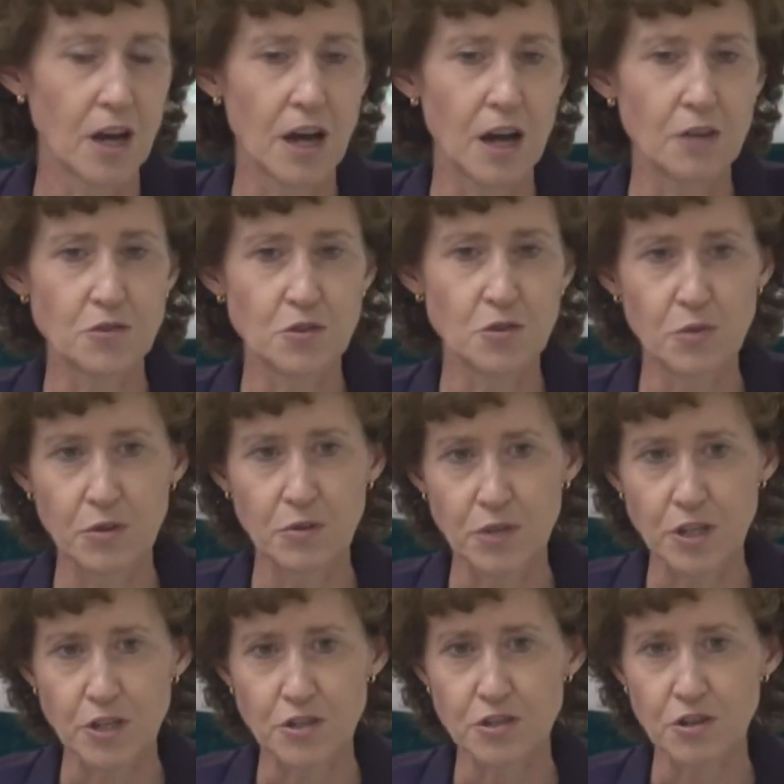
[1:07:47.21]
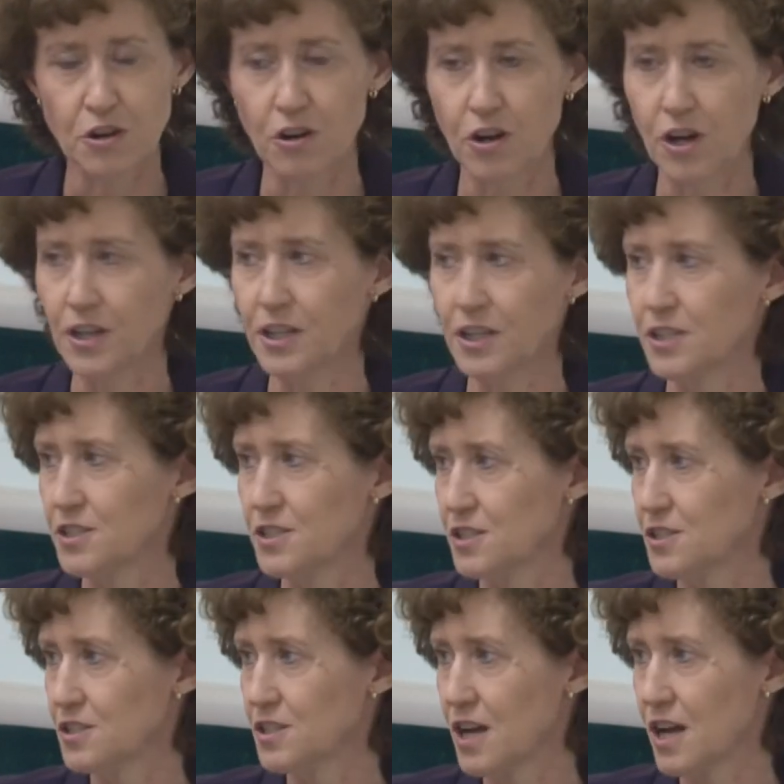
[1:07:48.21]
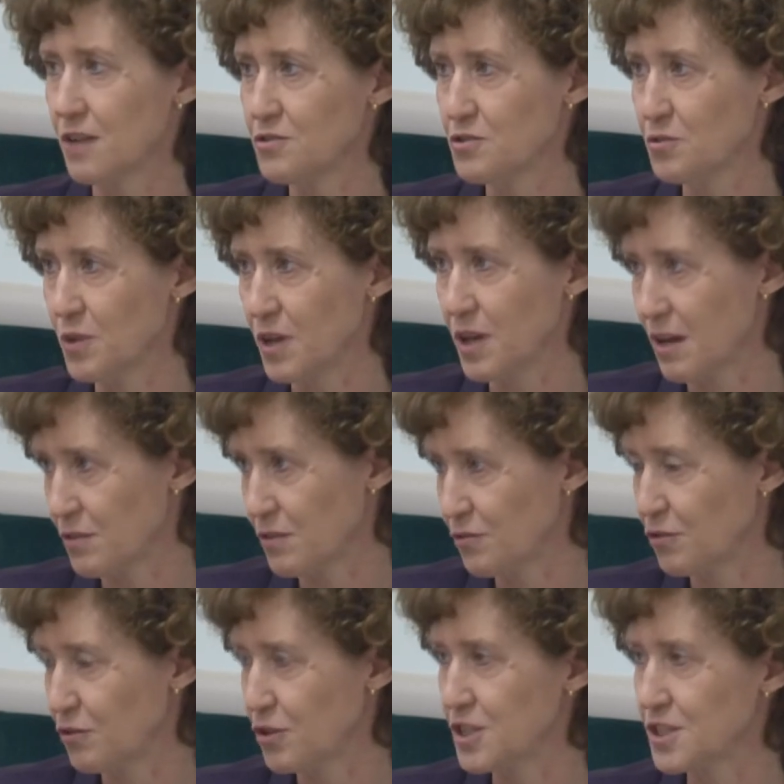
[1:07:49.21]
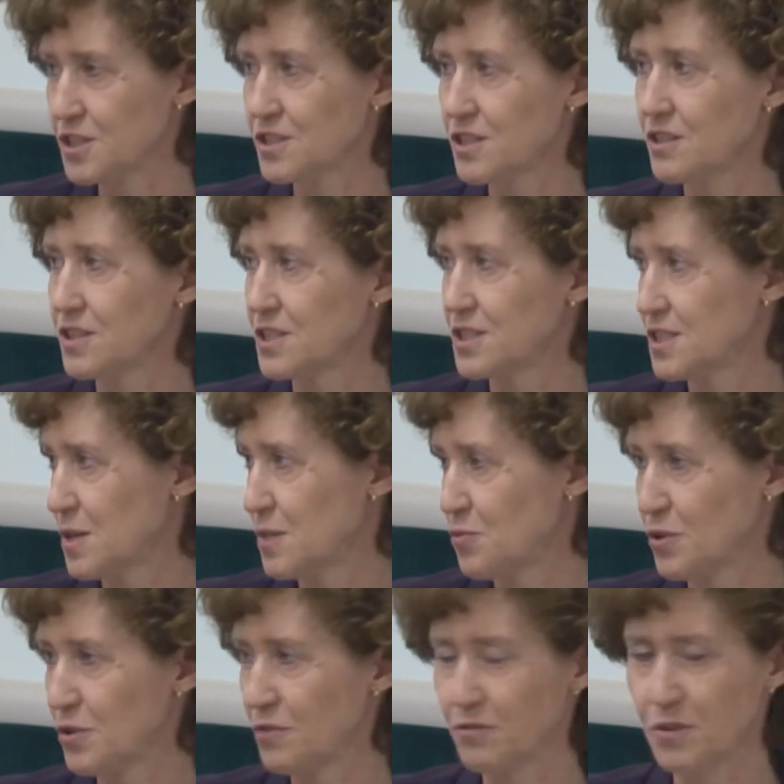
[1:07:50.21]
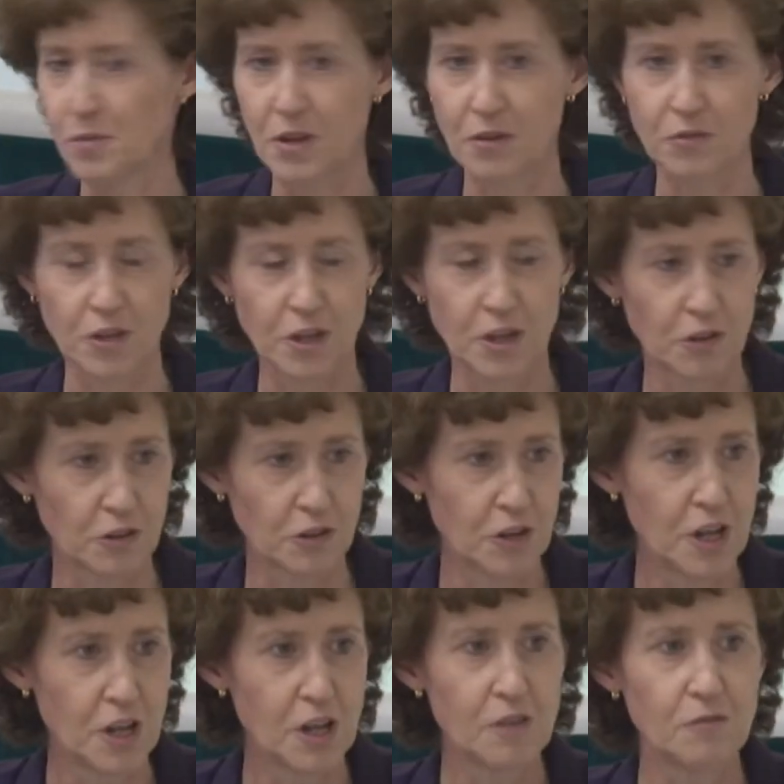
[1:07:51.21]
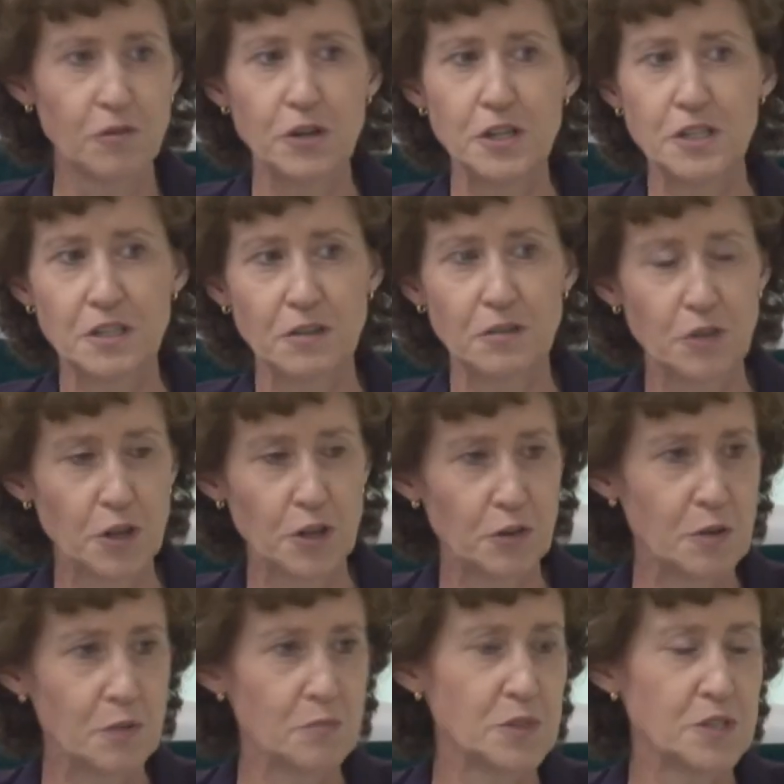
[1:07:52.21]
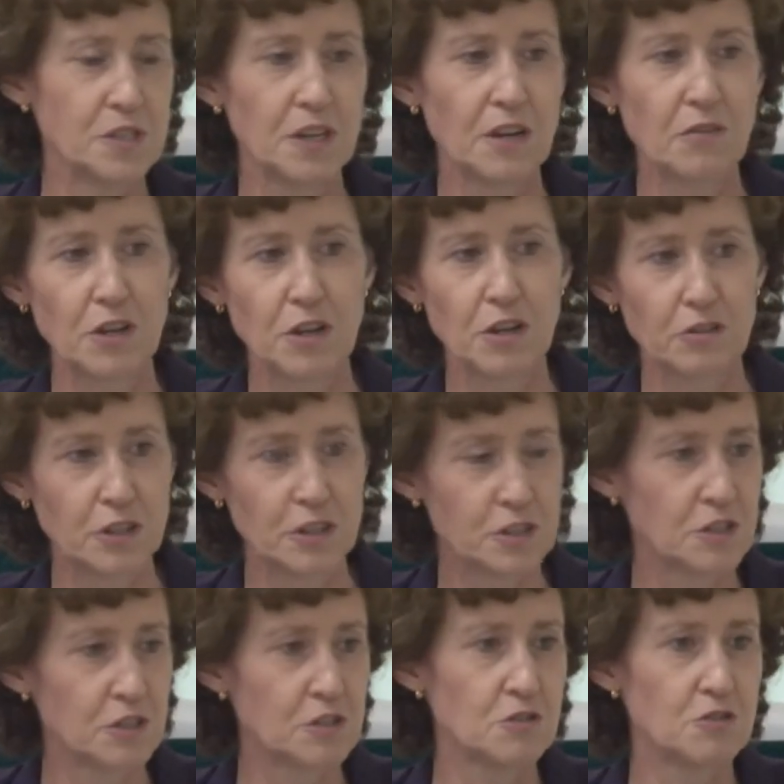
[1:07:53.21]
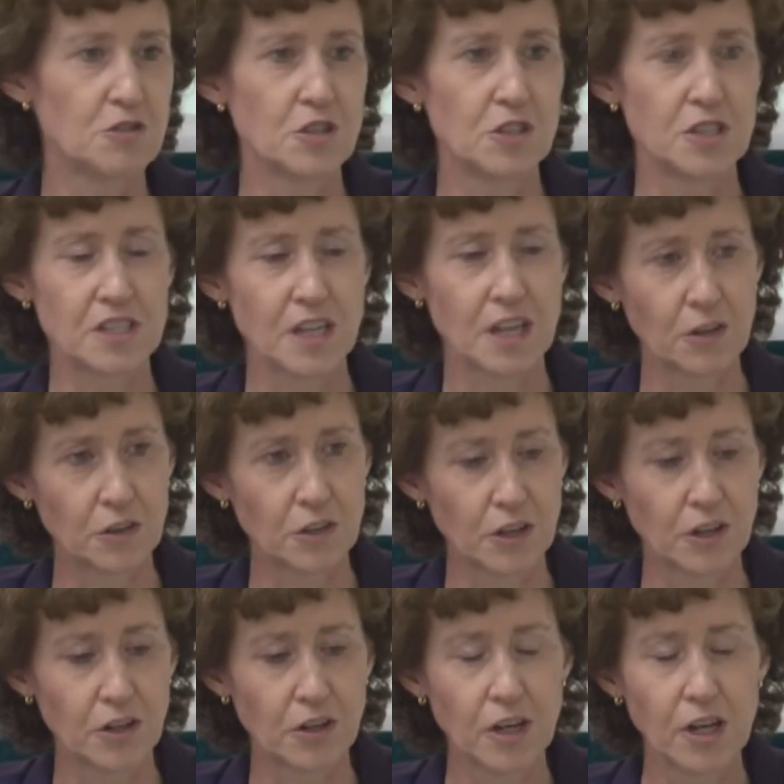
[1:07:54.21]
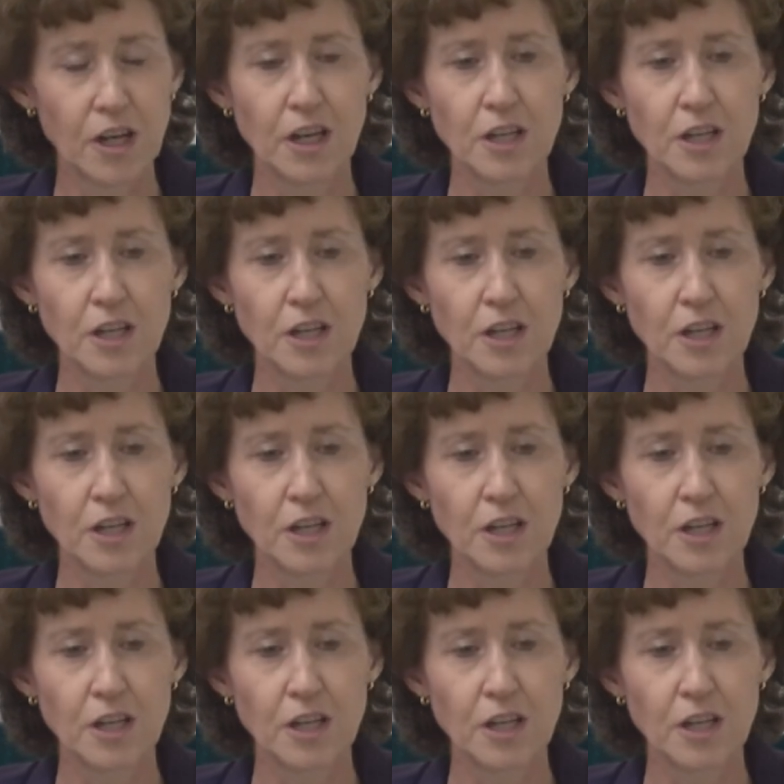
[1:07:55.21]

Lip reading: How do we reach our audiences? How do we have a voice that's separate from every other voice, every other embassy, every other institution that's out there?